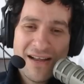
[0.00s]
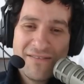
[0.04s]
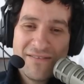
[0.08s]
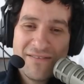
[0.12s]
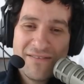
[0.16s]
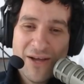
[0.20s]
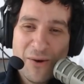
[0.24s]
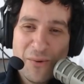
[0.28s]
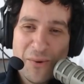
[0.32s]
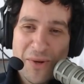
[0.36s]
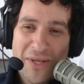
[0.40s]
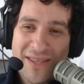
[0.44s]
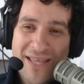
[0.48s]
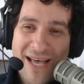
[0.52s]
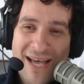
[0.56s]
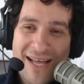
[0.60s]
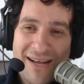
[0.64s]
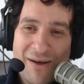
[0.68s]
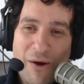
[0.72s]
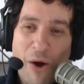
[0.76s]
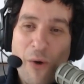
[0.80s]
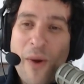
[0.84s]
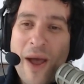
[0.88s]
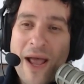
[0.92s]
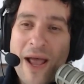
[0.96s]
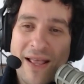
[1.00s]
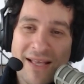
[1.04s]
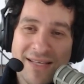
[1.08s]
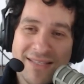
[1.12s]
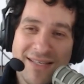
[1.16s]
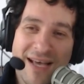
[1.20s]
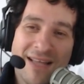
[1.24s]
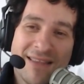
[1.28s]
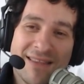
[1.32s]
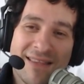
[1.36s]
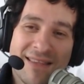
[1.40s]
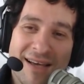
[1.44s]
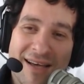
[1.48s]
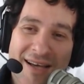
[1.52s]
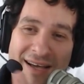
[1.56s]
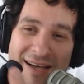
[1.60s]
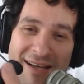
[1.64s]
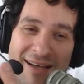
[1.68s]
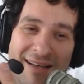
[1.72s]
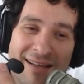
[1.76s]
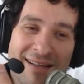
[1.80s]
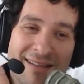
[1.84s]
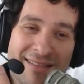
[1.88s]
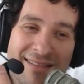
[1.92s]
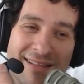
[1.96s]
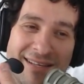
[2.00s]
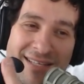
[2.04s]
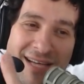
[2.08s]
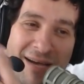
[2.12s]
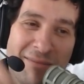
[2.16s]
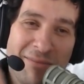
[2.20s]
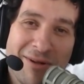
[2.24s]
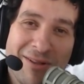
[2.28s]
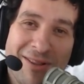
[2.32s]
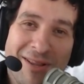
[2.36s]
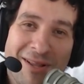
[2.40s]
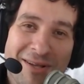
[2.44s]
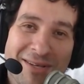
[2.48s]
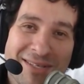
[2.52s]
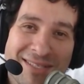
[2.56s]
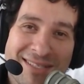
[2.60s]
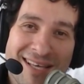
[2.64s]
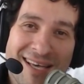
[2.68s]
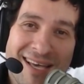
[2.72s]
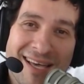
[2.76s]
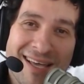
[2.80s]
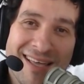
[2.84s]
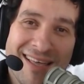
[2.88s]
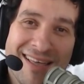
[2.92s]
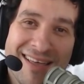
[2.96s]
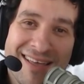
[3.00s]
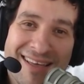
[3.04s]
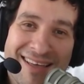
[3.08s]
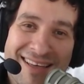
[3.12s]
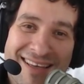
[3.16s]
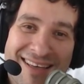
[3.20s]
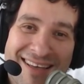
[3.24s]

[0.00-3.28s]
don't even know what that... Oh, wait, is that the double close thing?